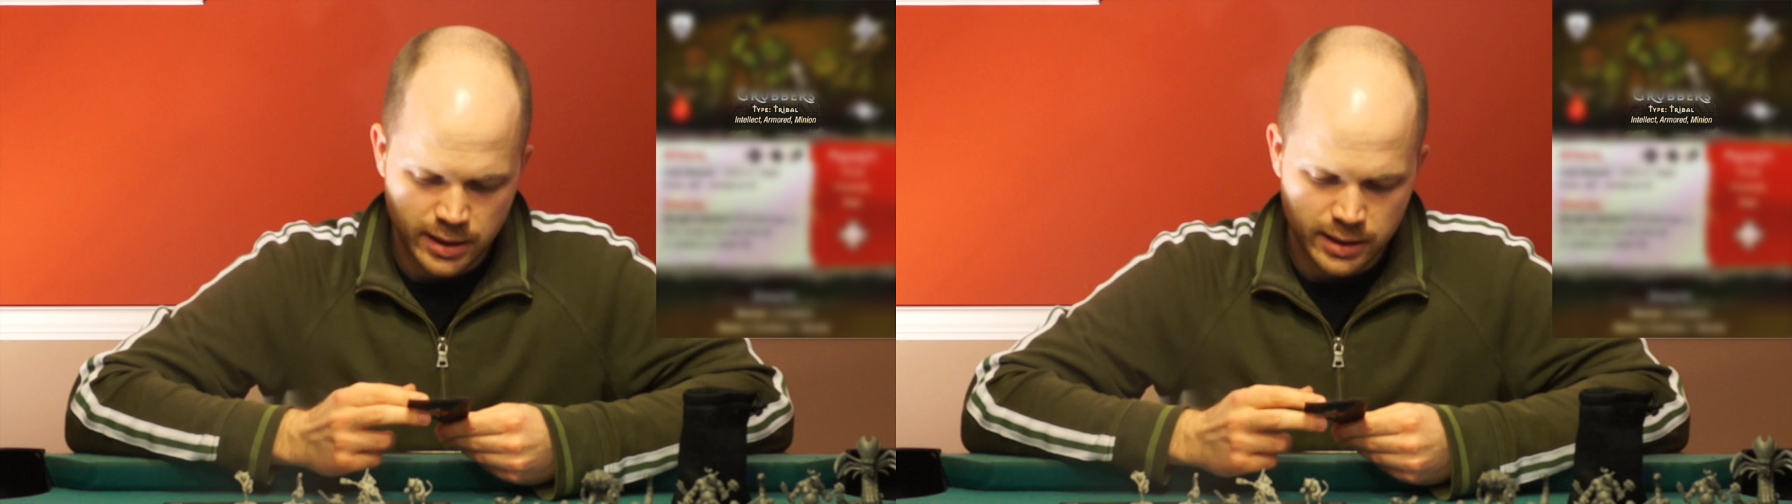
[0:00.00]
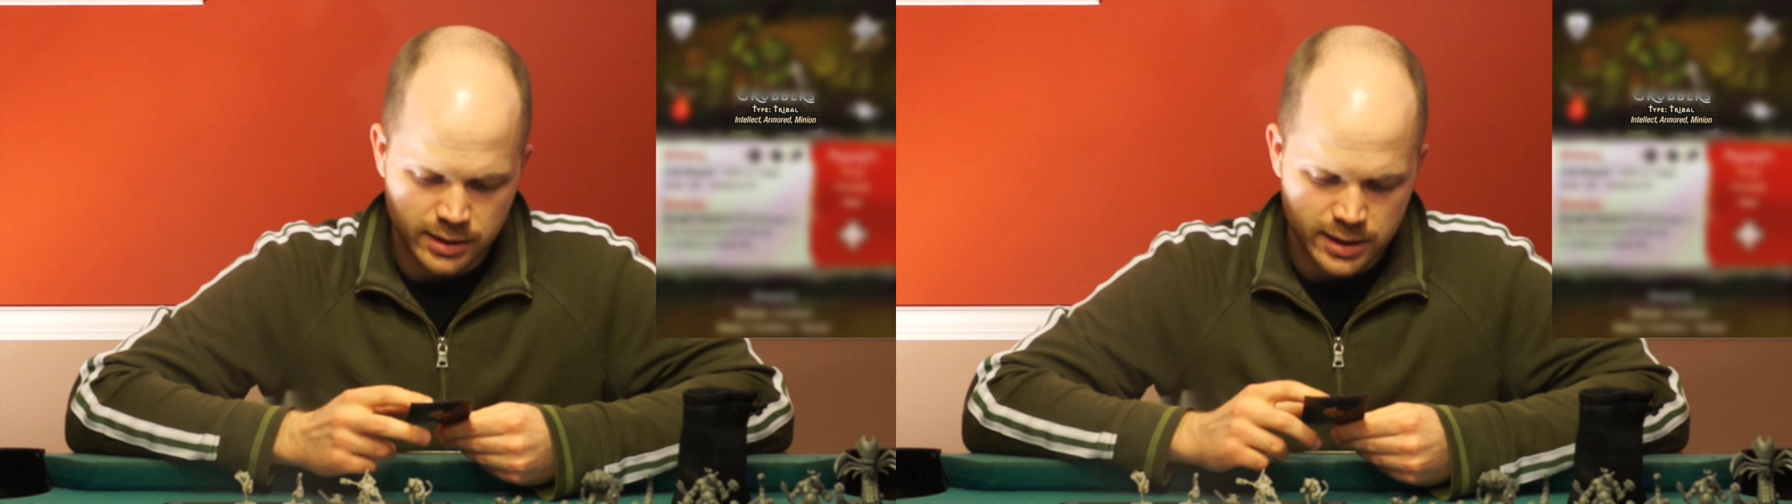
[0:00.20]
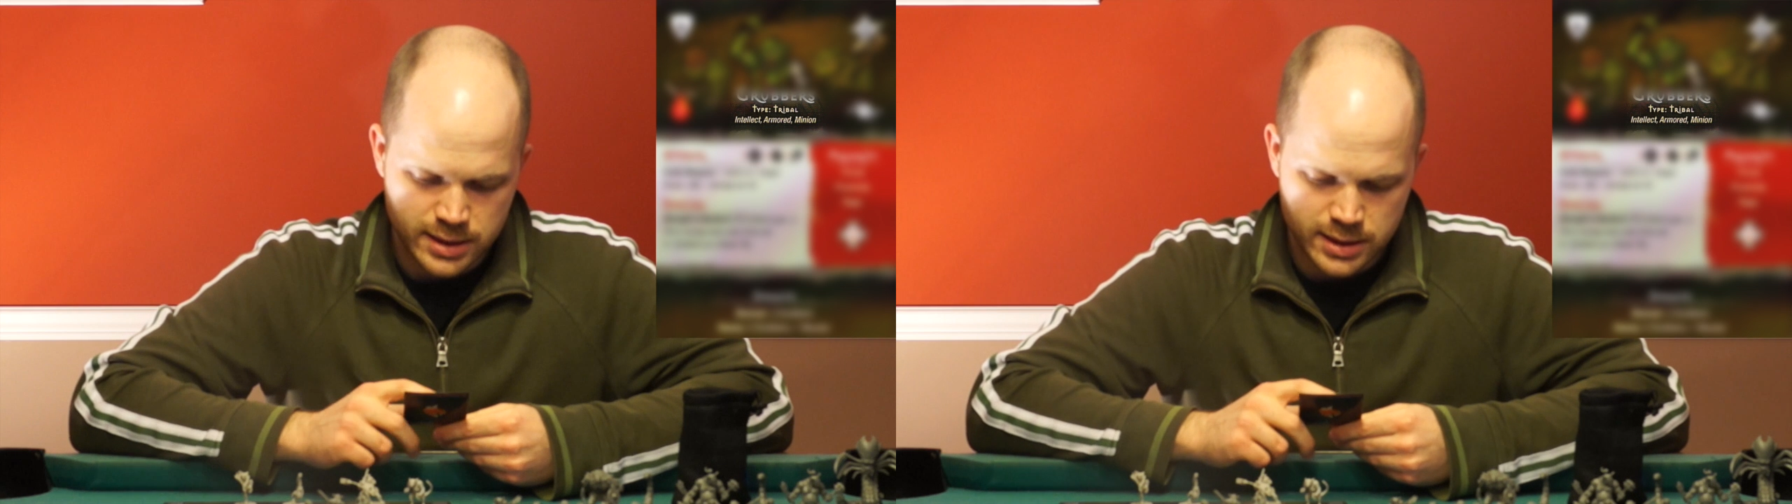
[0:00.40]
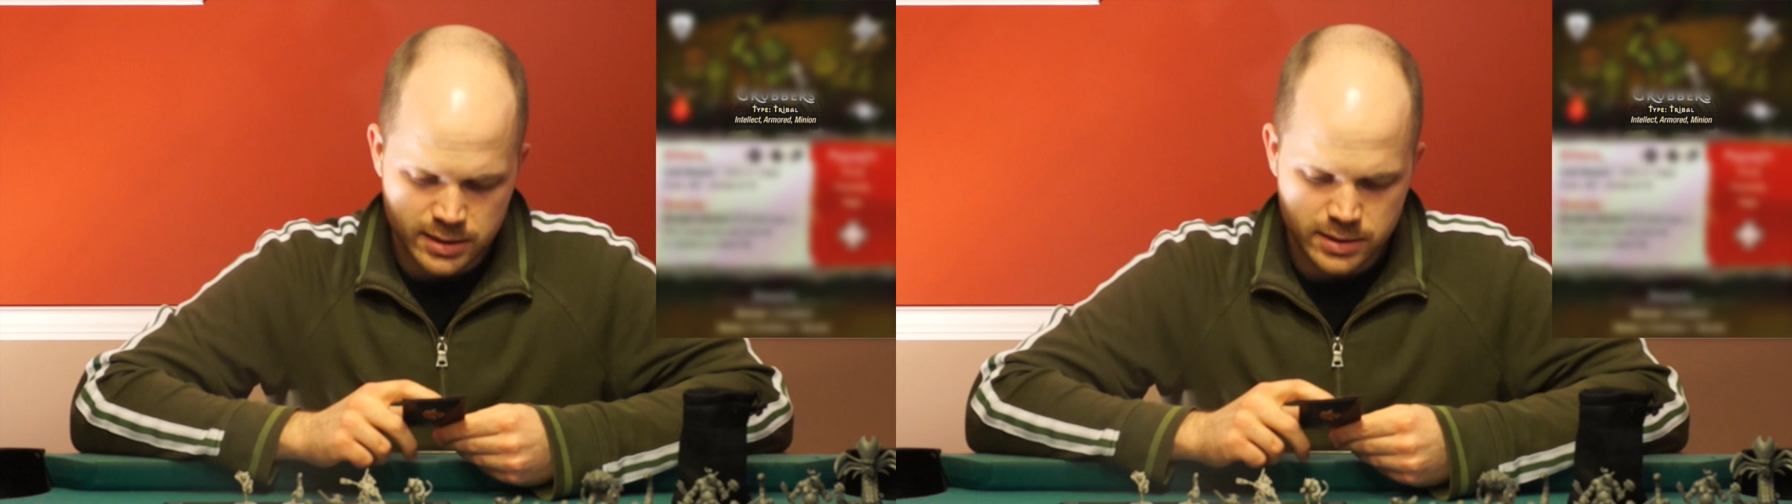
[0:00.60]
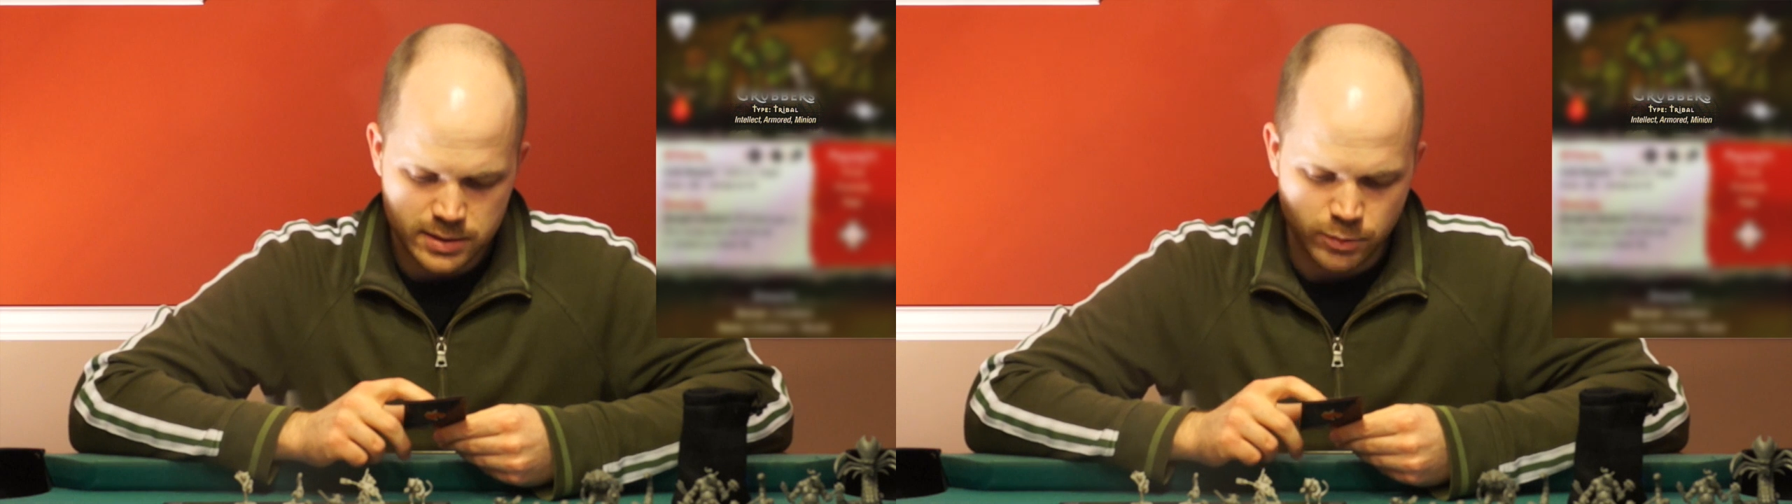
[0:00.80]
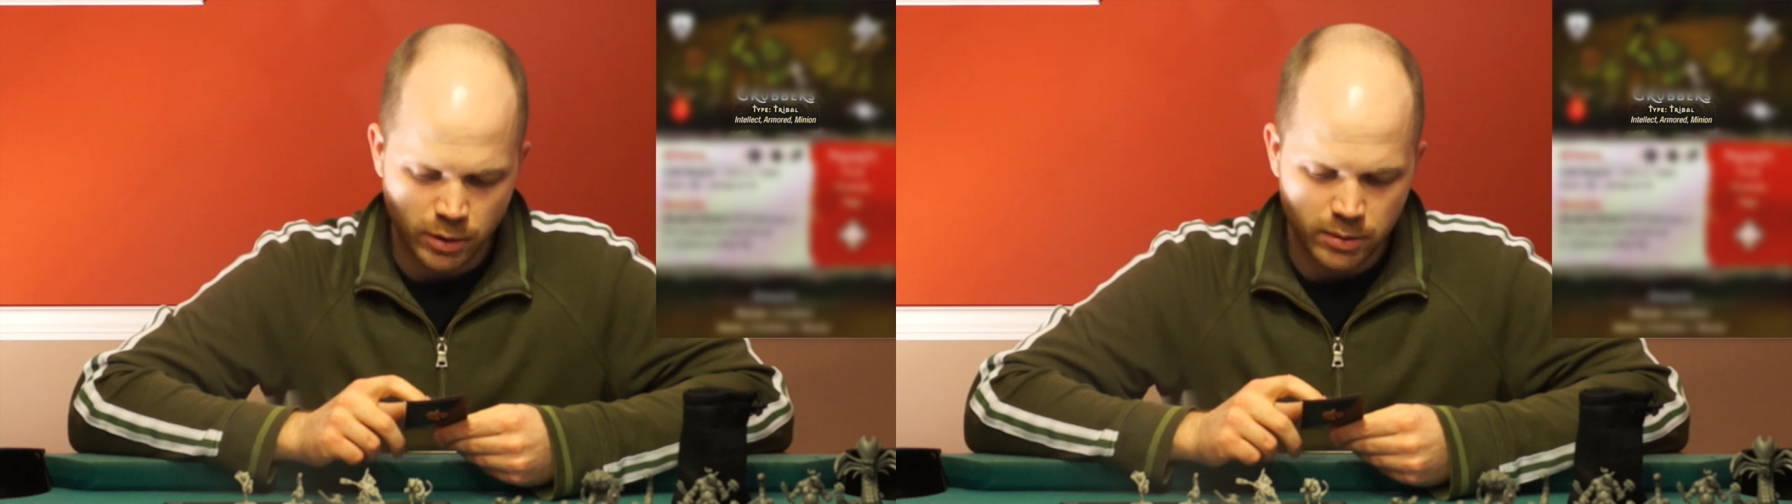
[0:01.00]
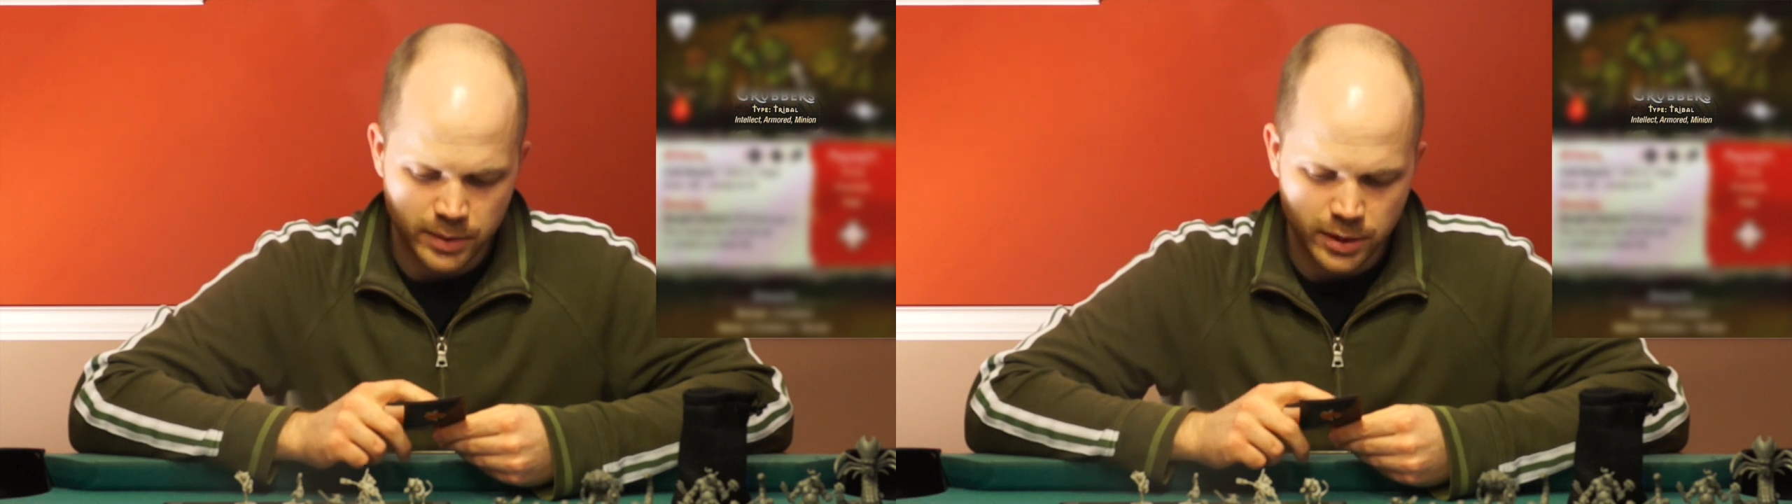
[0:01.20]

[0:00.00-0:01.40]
and this is probably